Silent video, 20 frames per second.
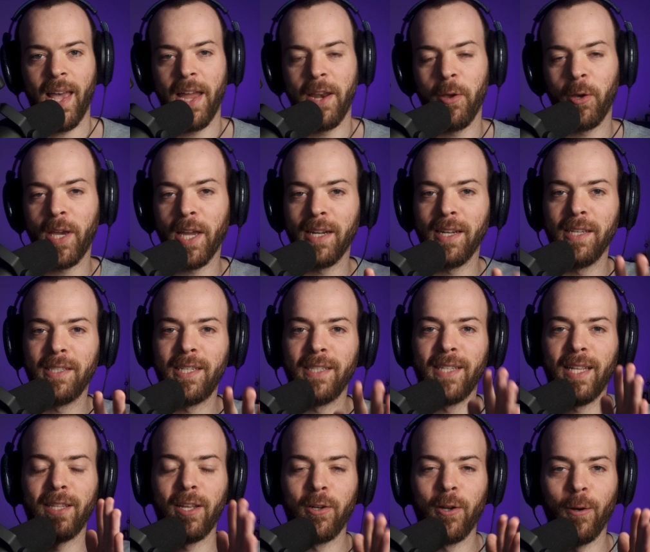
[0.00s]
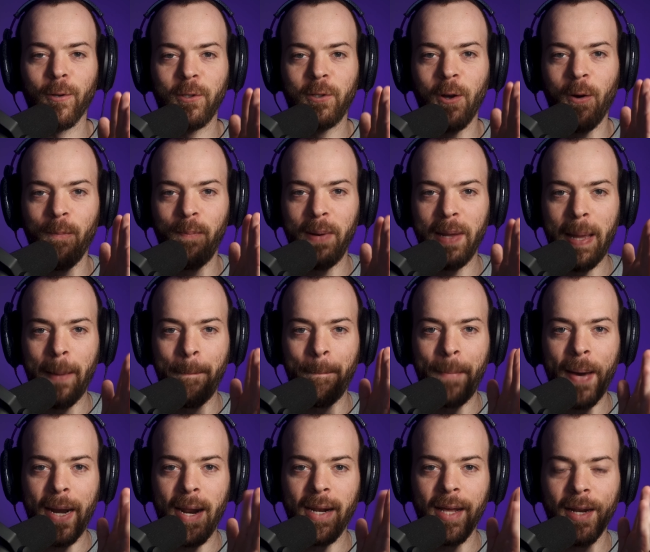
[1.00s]
And you can listen that the notes don't play
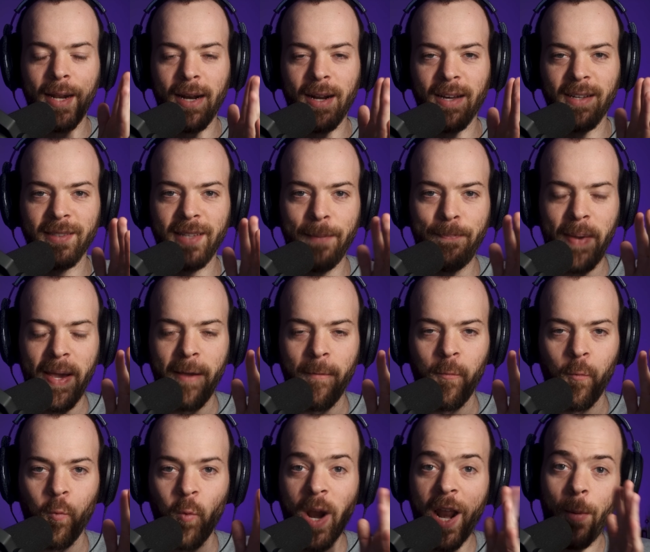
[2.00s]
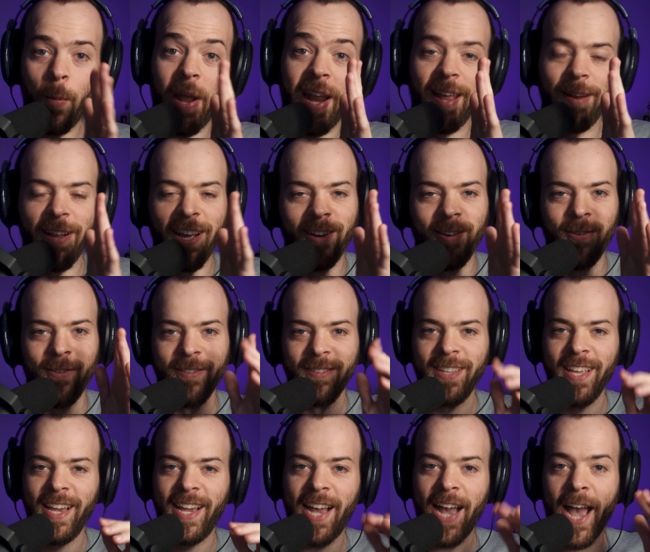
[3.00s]
ba-da-da-da-da, they play wa-da-wa-da-da,
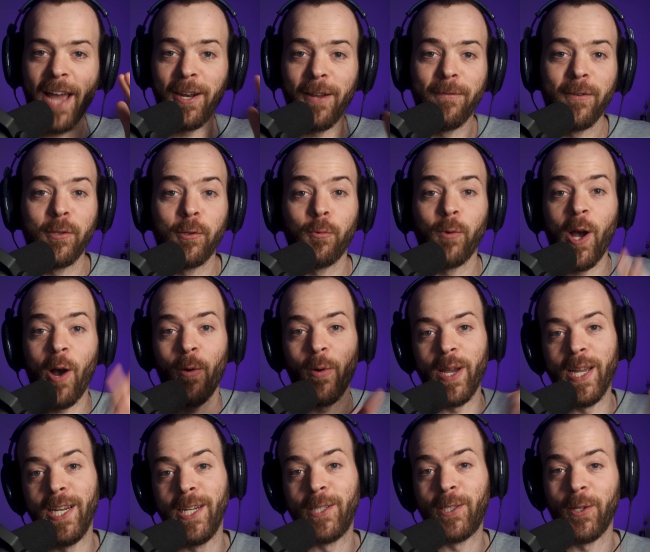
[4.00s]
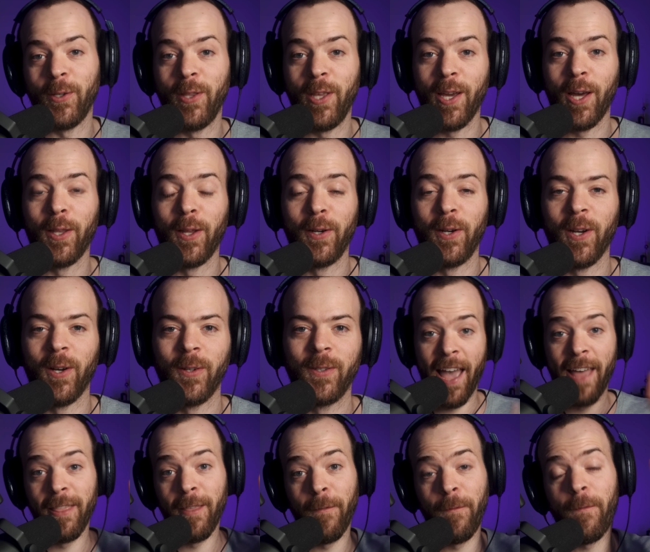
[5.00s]
they kind of swell into the other note.
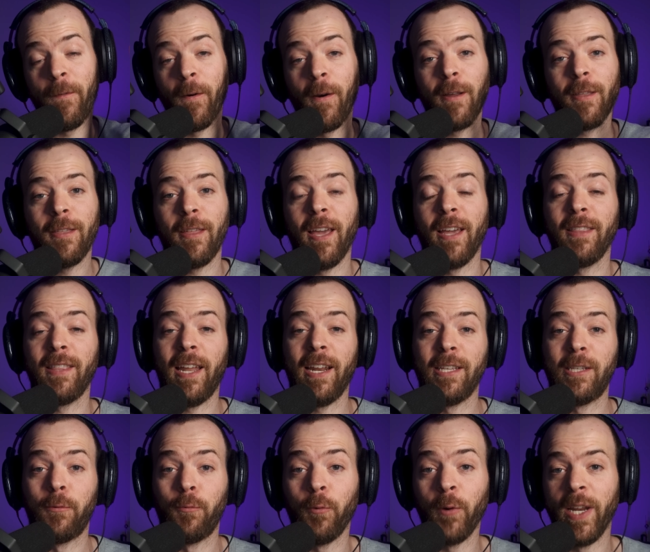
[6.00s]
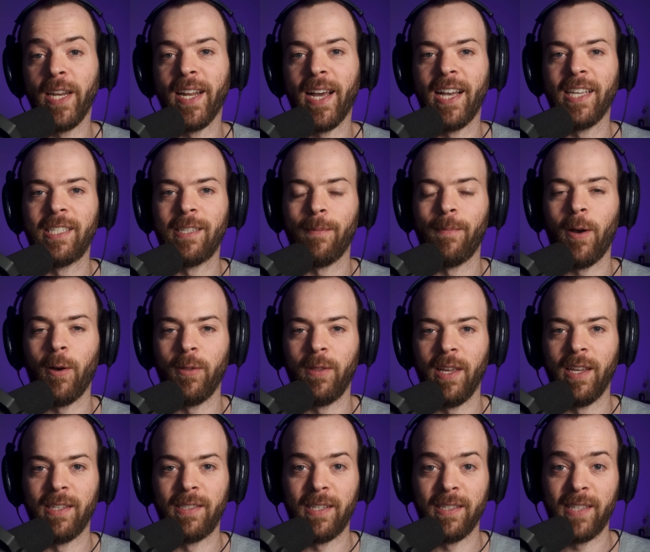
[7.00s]
And the fourth thing that is really nice about
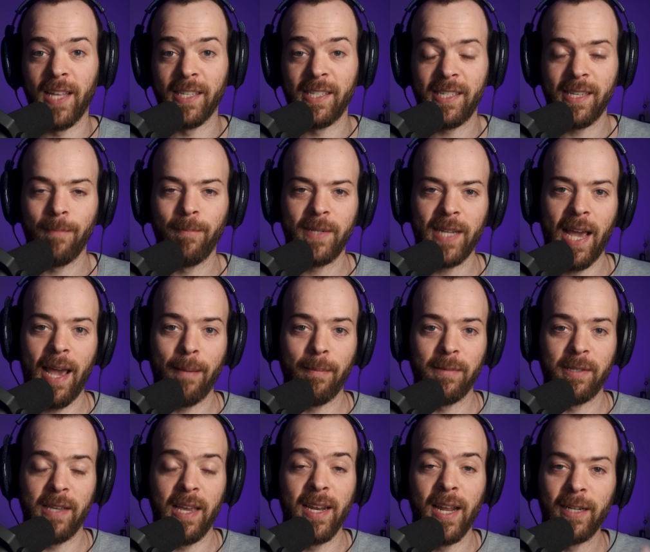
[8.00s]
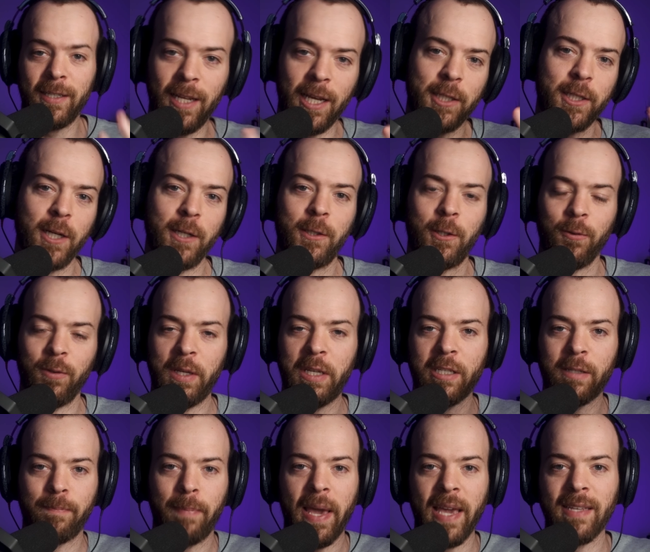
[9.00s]
this is that sometimes in addition to
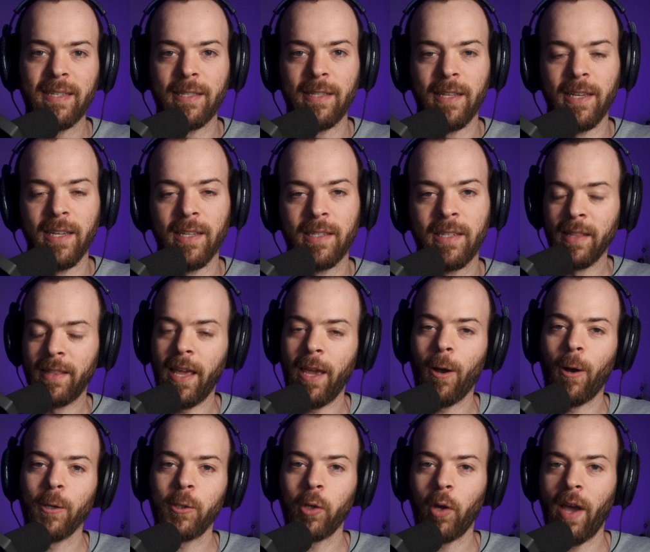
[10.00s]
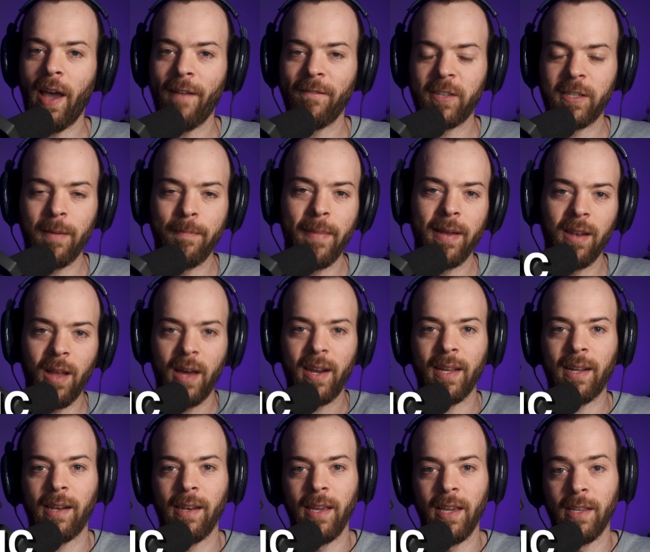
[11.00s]
these bass leads, they also have some
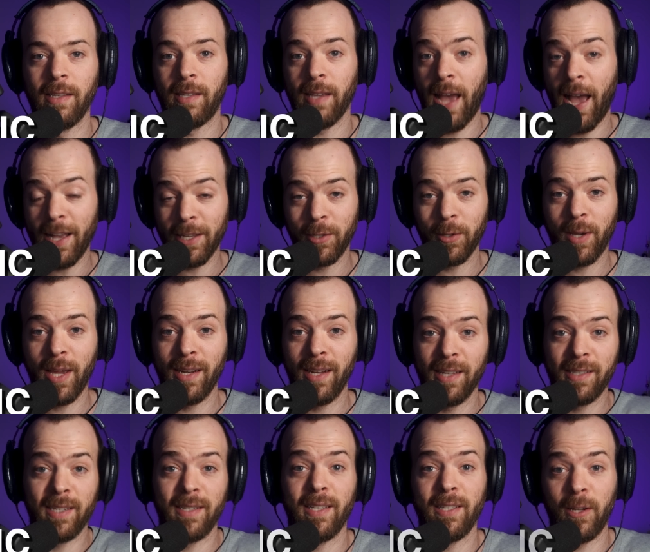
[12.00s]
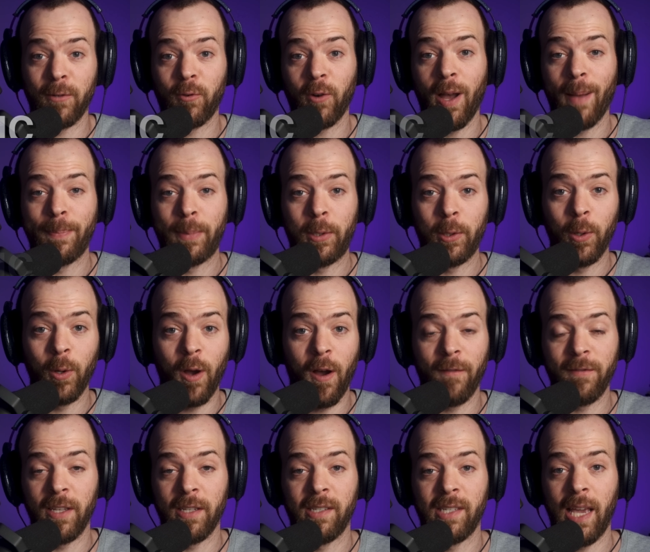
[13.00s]
melodic leads, as you can listen in the drop 2
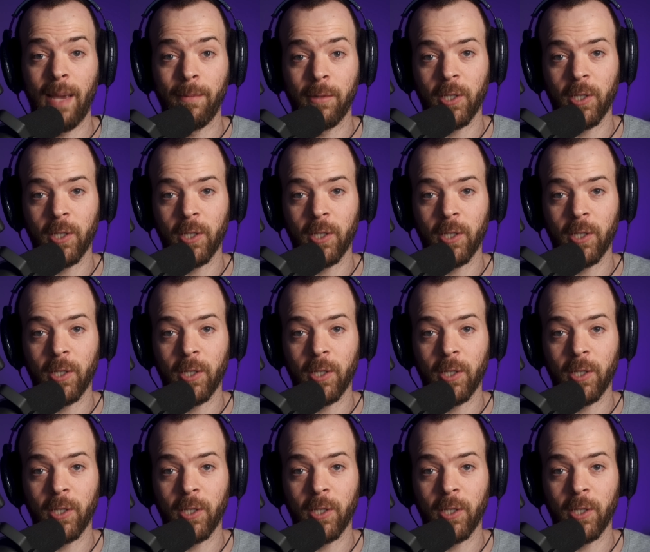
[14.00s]
of the same